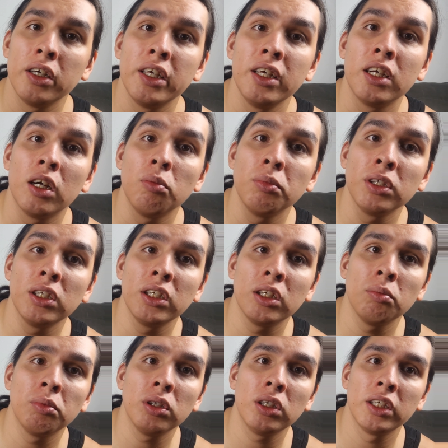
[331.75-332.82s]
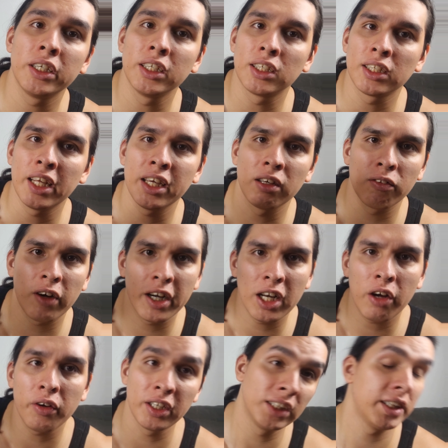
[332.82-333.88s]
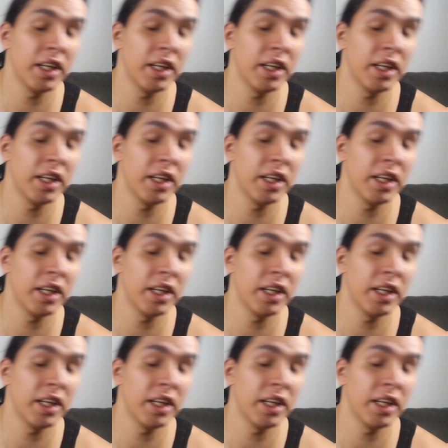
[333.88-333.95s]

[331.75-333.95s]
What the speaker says: He comes in, he gets taken right out, and he's